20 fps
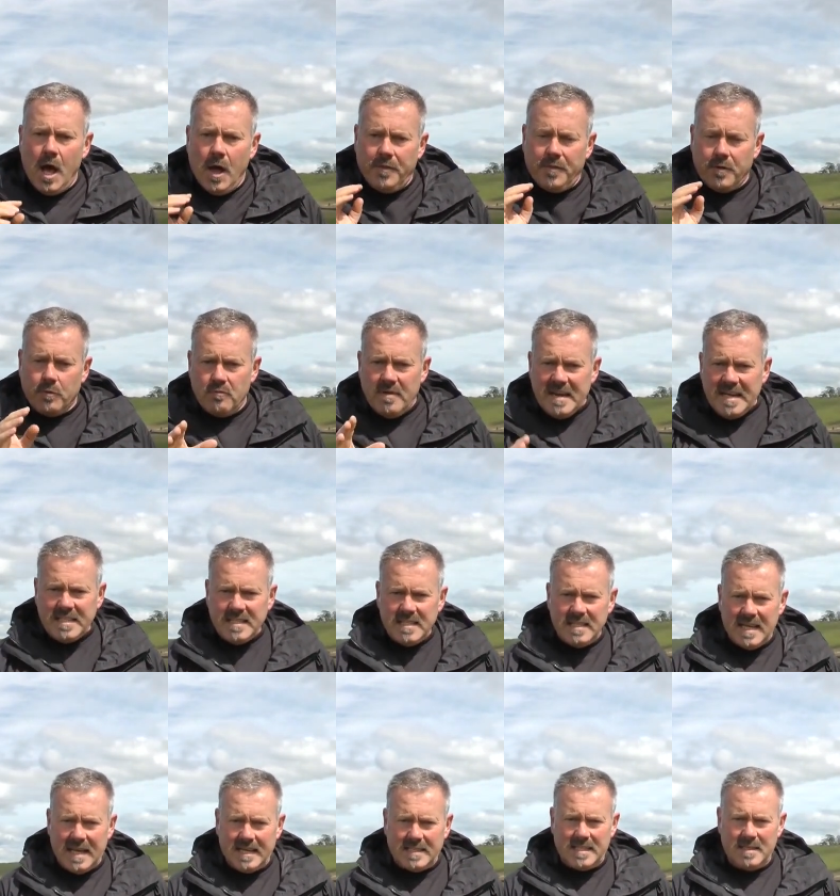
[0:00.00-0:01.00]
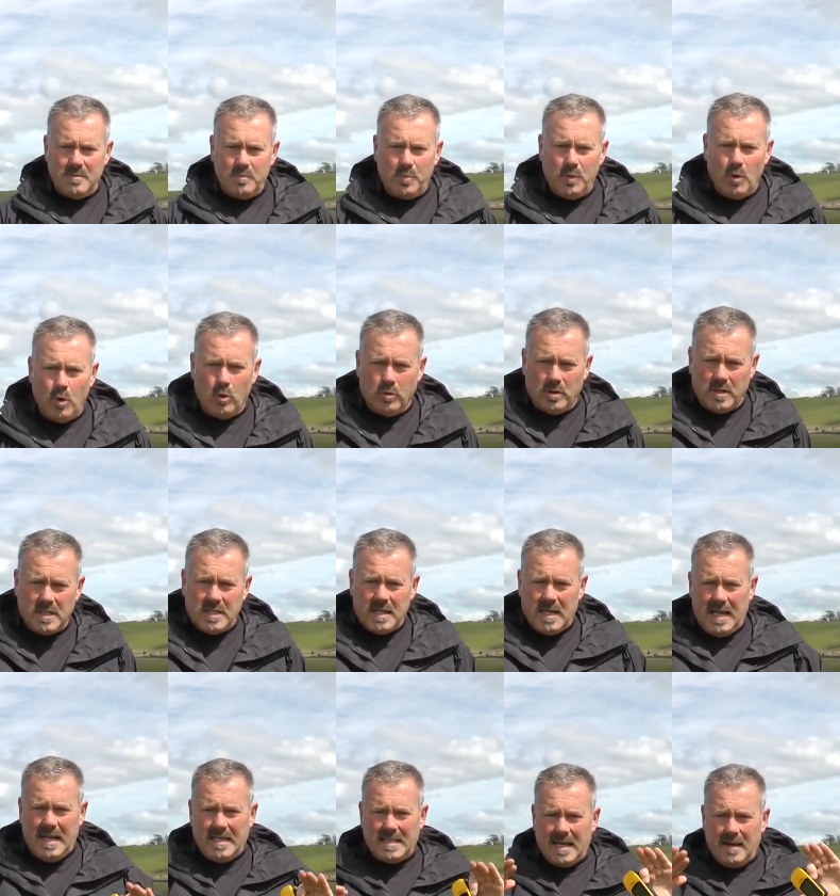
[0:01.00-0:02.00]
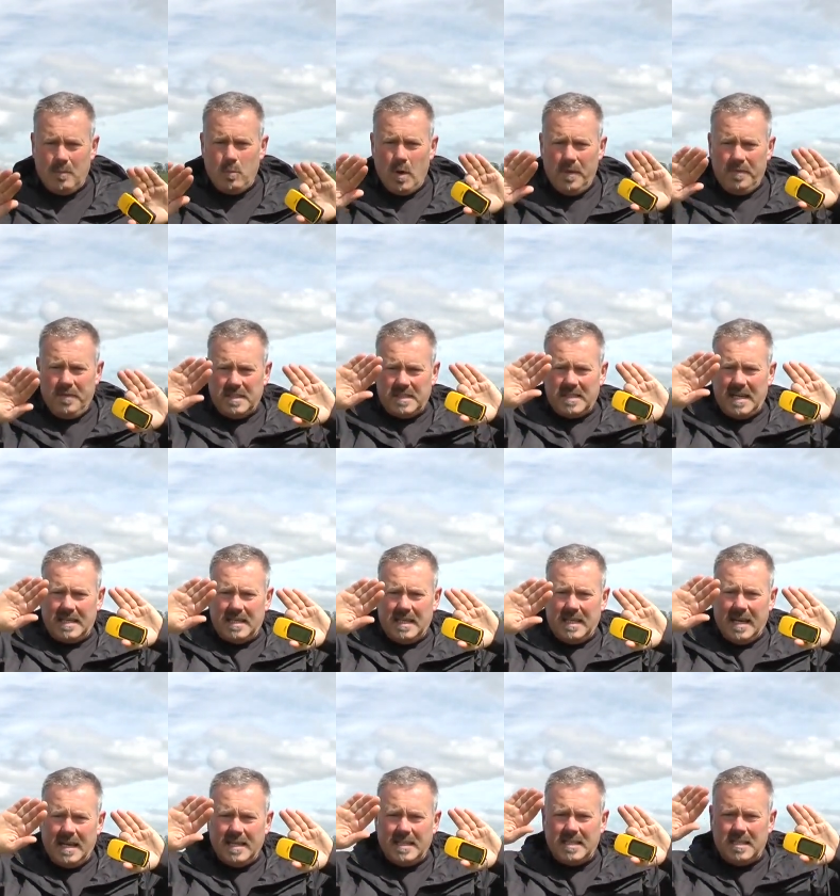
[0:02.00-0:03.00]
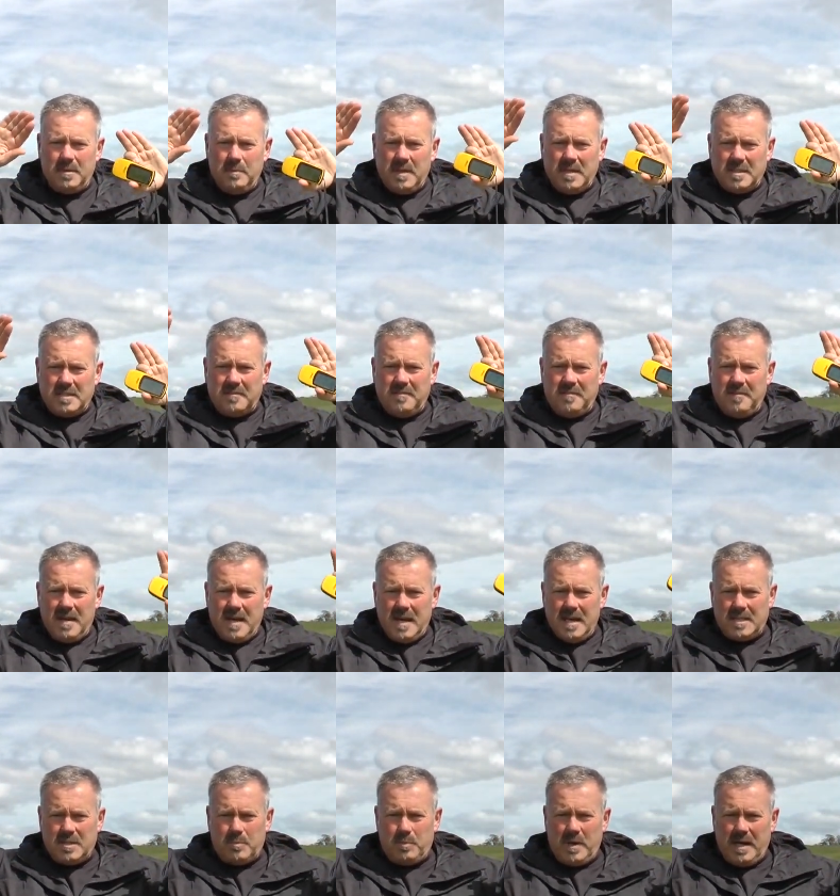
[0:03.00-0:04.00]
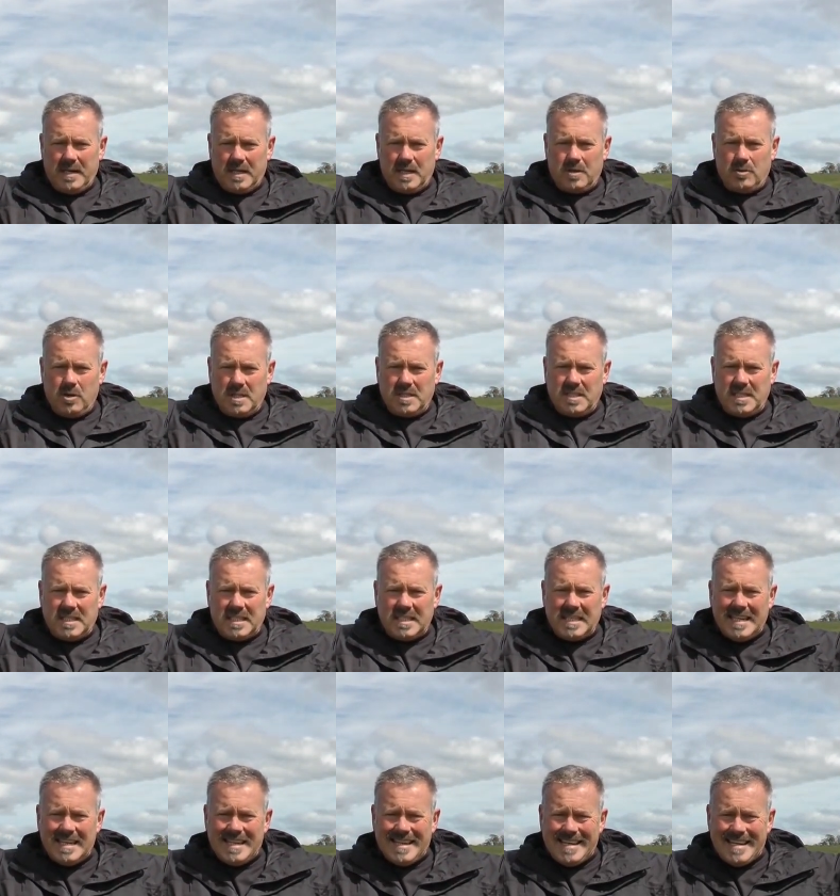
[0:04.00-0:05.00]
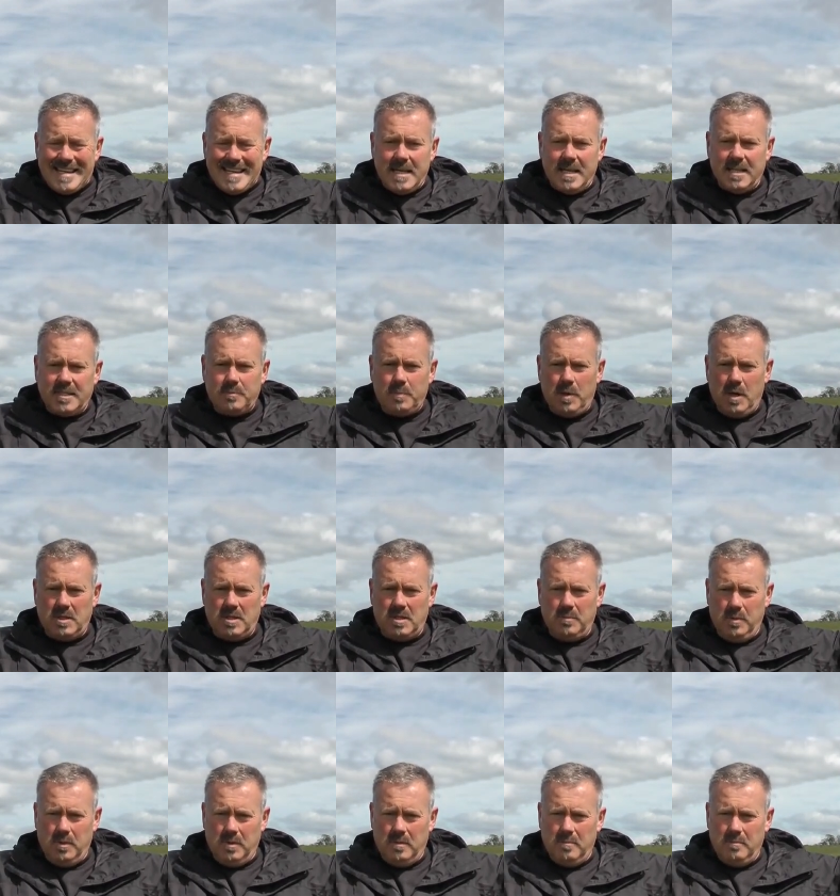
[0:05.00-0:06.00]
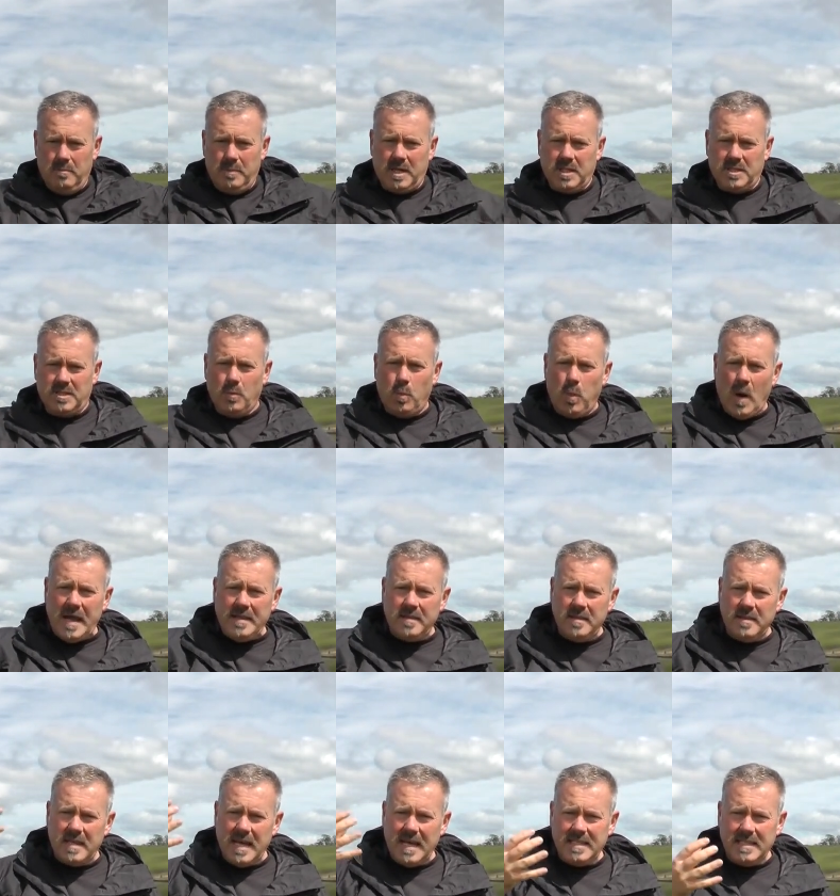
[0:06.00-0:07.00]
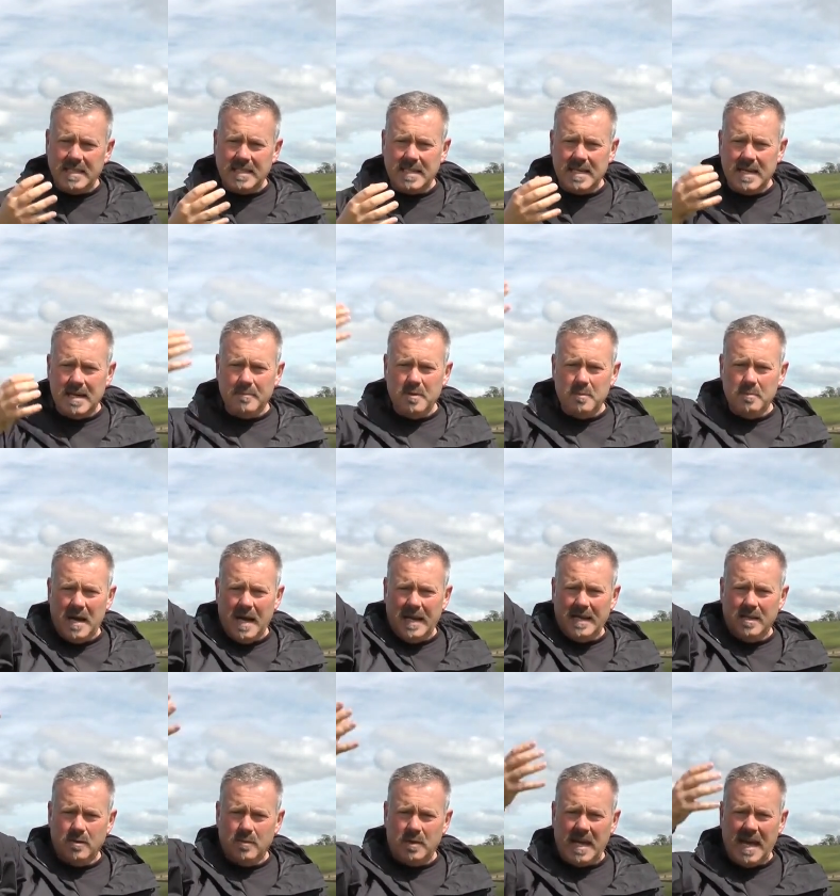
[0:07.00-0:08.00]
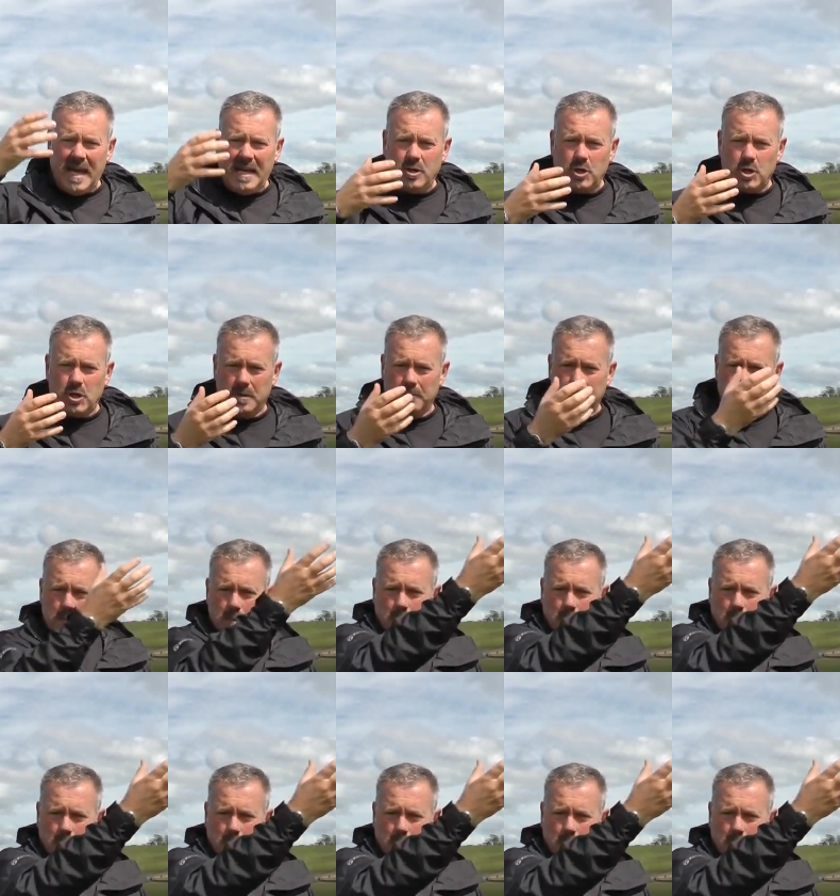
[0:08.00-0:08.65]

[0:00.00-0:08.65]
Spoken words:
The reason that's important is I want the satellites to be as far spread across the sky as possible, because the way that they determine my location